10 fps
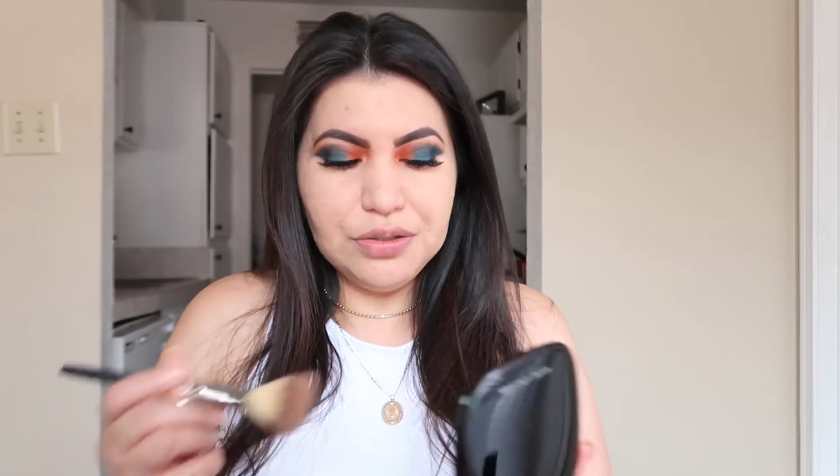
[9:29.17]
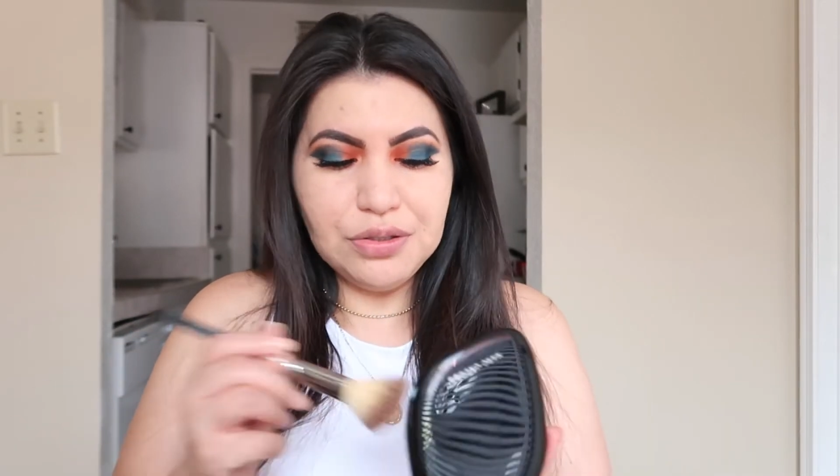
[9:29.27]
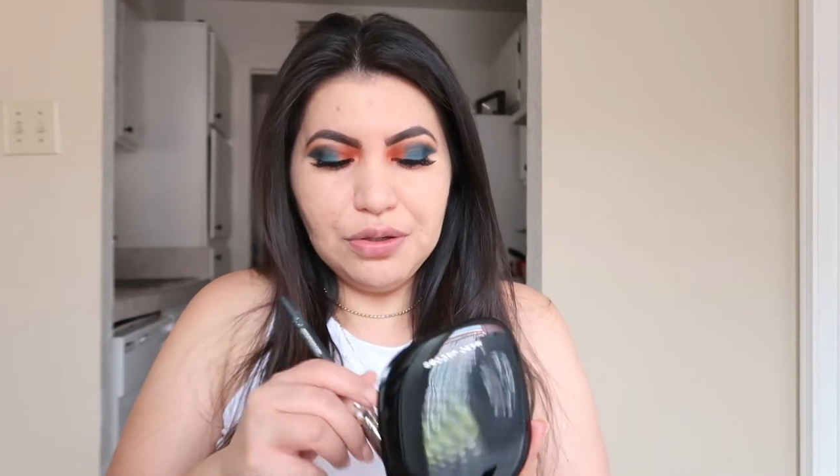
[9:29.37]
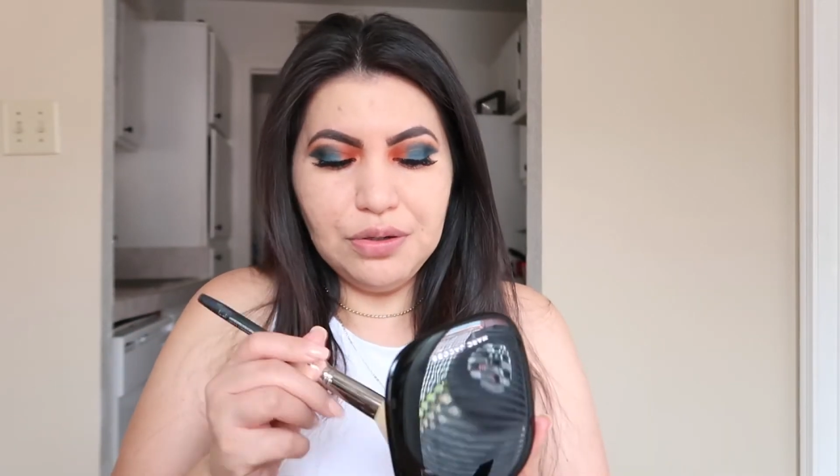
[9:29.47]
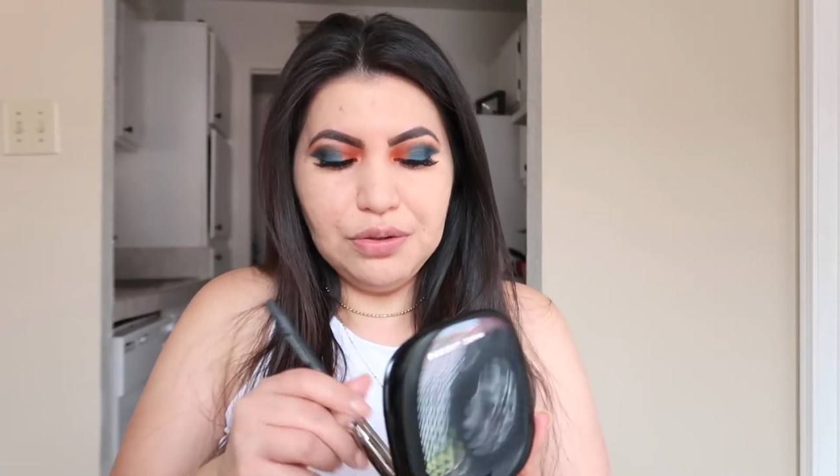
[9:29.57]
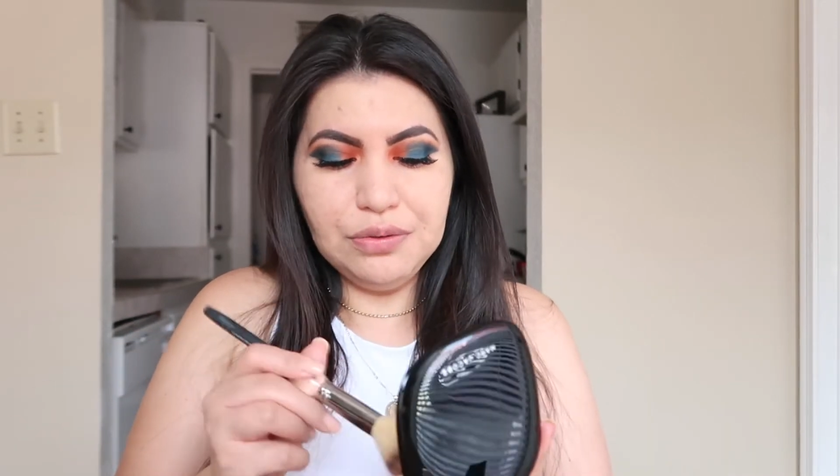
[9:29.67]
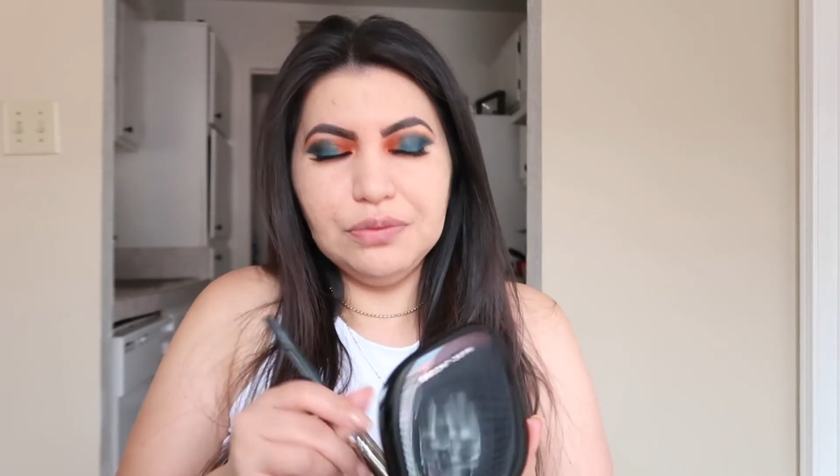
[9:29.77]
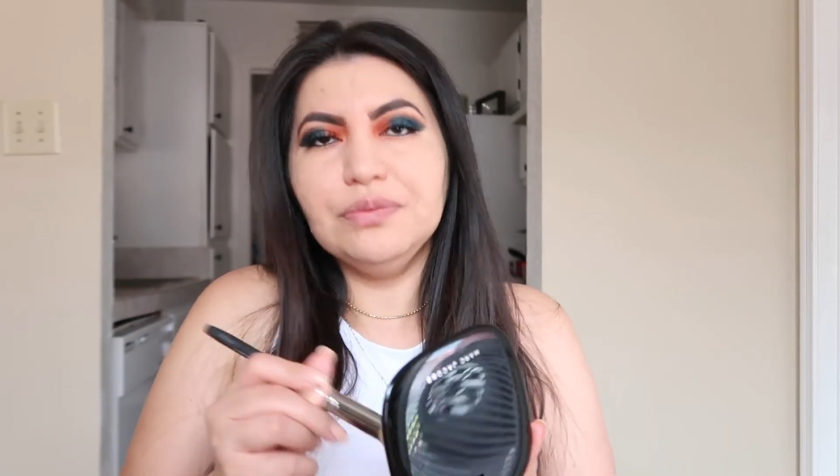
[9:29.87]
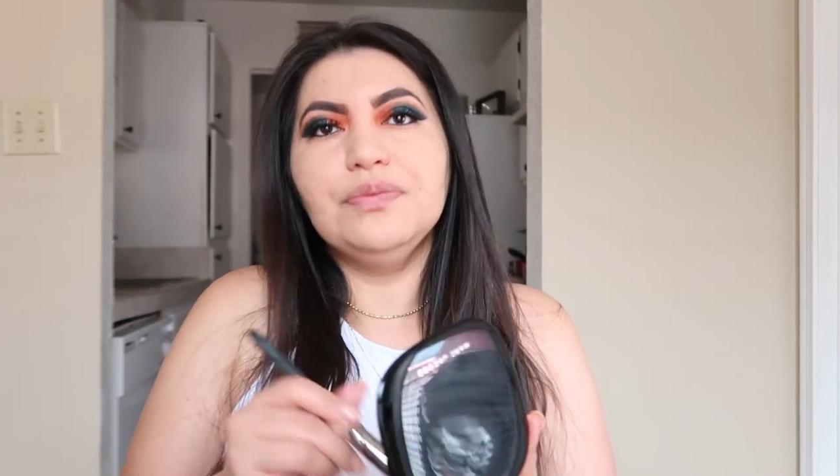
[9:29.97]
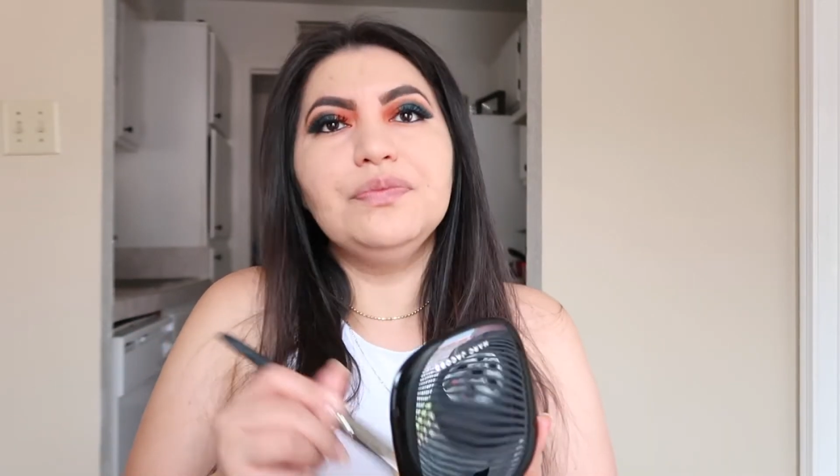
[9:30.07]

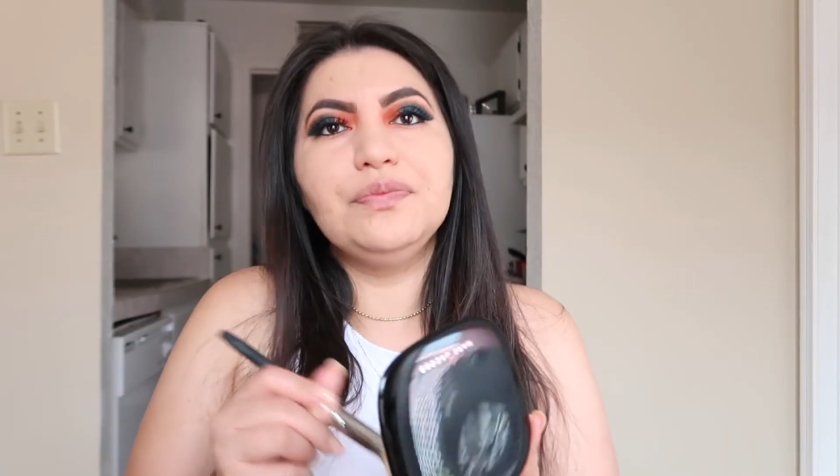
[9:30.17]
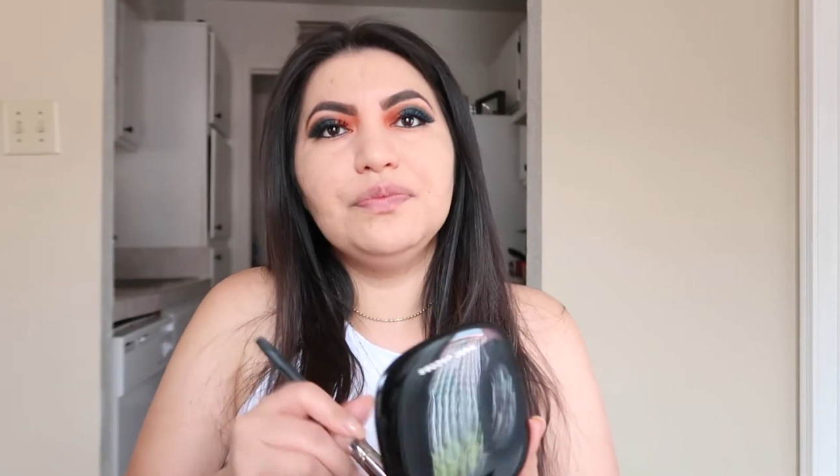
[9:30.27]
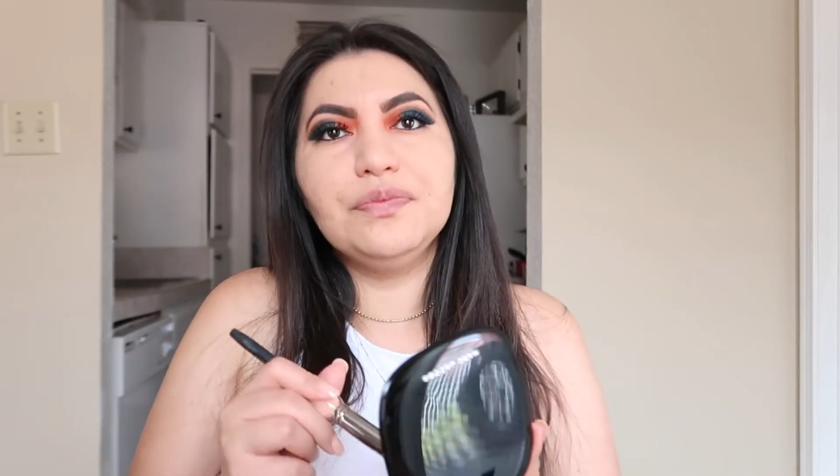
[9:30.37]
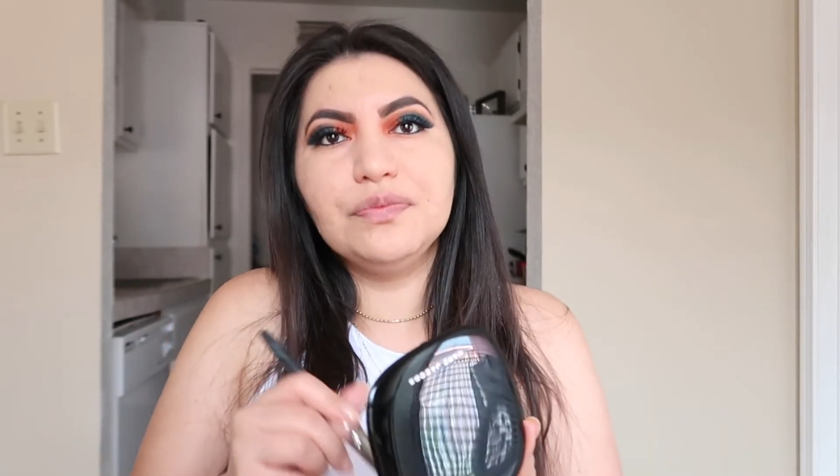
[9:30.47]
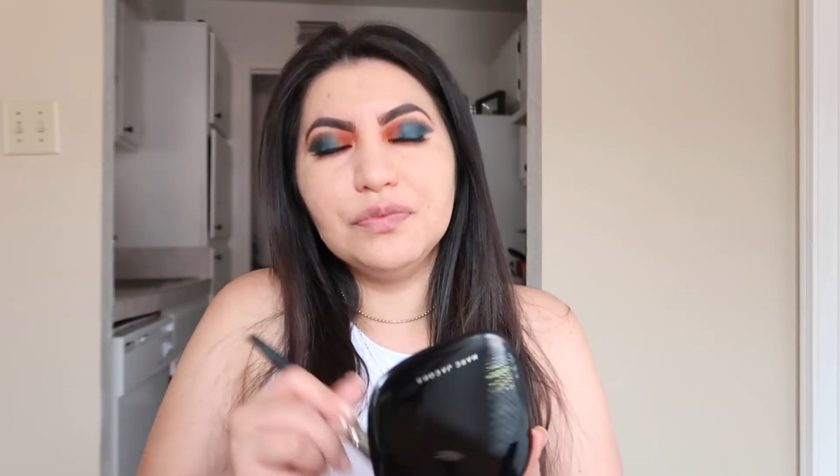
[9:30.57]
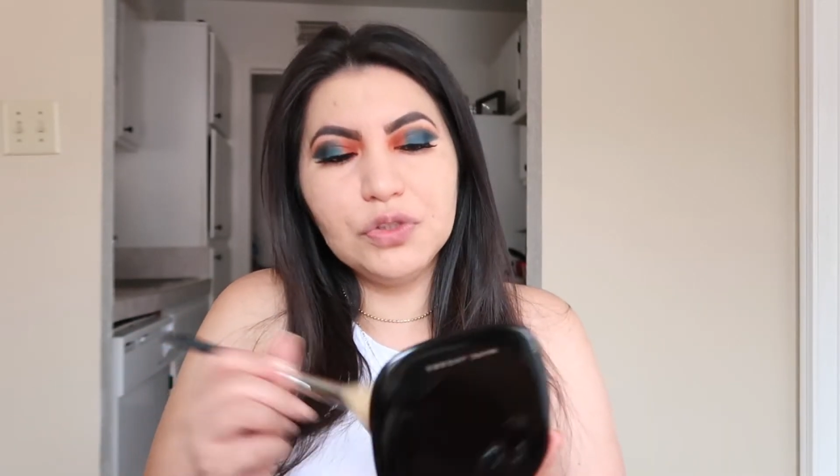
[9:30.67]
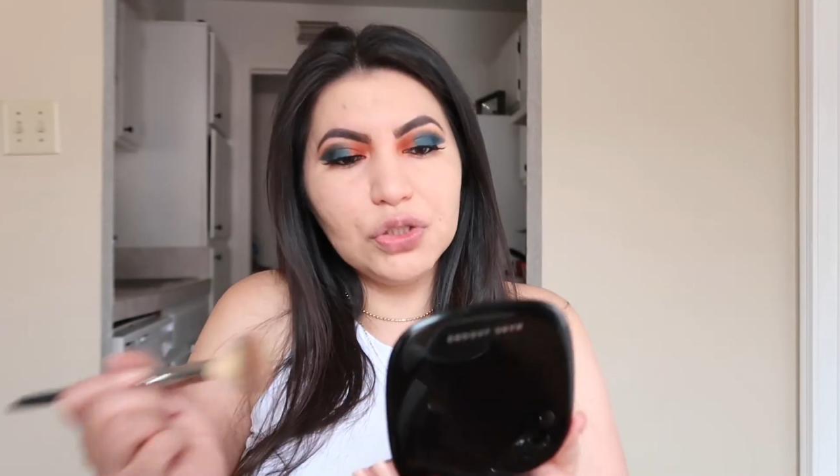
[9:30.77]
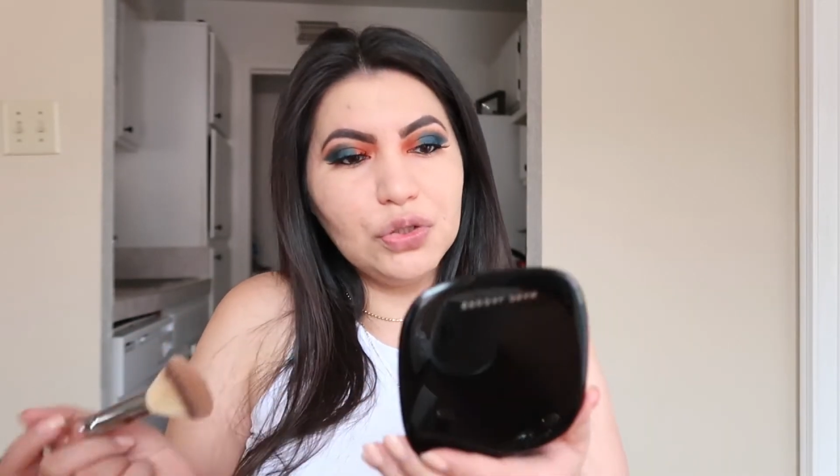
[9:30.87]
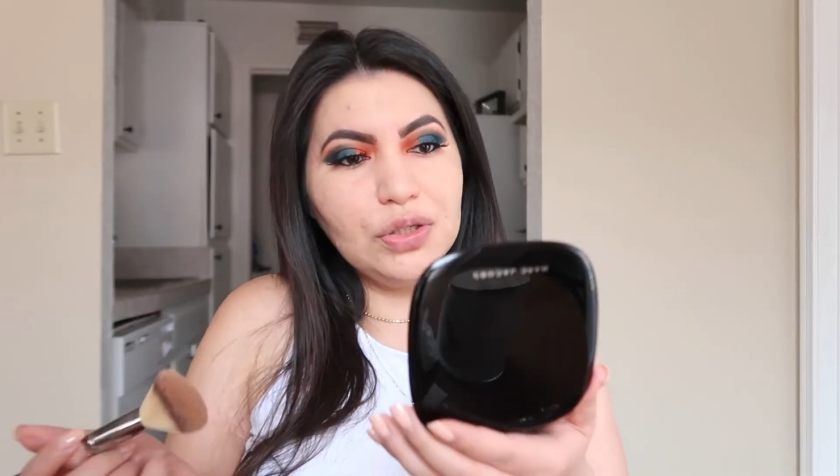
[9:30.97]
So just